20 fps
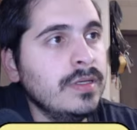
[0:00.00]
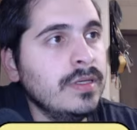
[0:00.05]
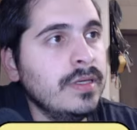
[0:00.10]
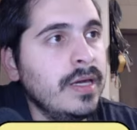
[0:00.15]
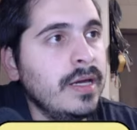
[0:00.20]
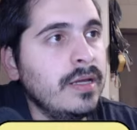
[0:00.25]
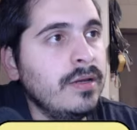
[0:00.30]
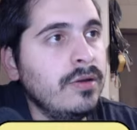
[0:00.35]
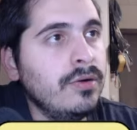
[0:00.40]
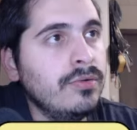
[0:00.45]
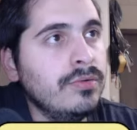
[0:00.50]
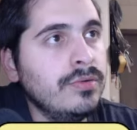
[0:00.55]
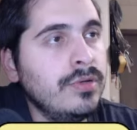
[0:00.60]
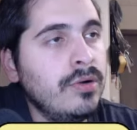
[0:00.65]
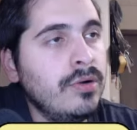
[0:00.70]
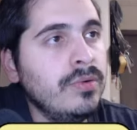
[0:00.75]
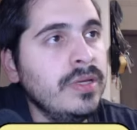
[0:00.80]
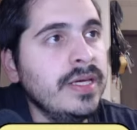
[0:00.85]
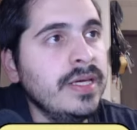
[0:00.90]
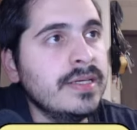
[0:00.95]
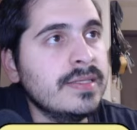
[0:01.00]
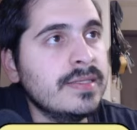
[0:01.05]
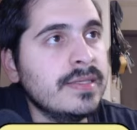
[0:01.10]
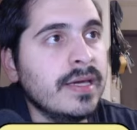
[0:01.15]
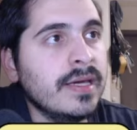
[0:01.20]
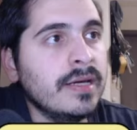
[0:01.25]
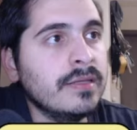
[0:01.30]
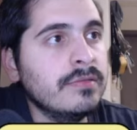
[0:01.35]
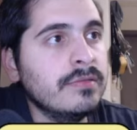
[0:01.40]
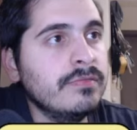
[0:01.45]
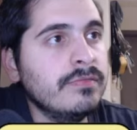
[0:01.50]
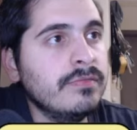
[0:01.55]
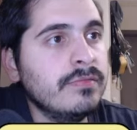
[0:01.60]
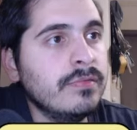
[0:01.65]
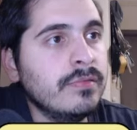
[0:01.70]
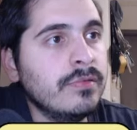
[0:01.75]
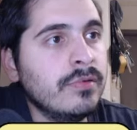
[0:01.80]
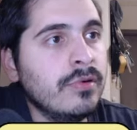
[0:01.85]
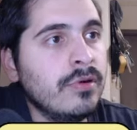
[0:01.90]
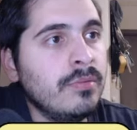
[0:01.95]
Yeah, no leaks yet
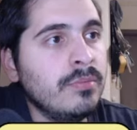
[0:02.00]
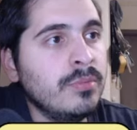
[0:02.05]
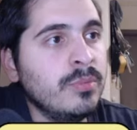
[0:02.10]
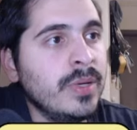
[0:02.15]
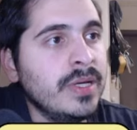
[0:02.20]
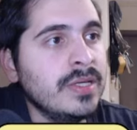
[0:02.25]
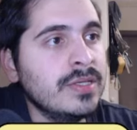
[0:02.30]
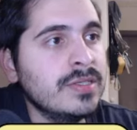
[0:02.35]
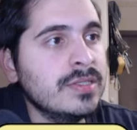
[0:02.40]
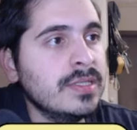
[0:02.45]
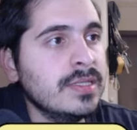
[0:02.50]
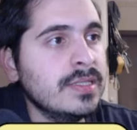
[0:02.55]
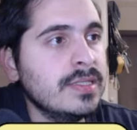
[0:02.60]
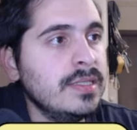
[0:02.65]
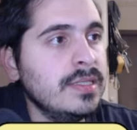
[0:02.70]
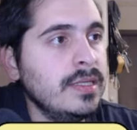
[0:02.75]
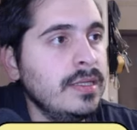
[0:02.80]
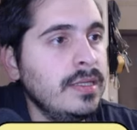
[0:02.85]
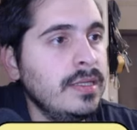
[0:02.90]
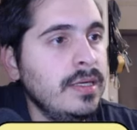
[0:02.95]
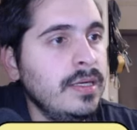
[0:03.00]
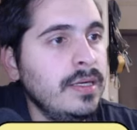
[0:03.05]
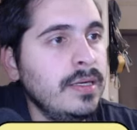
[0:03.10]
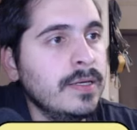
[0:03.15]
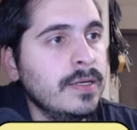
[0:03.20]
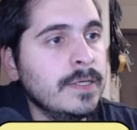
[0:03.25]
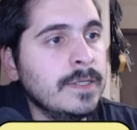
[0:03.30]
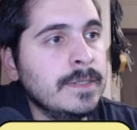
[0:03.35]
from Manchester City.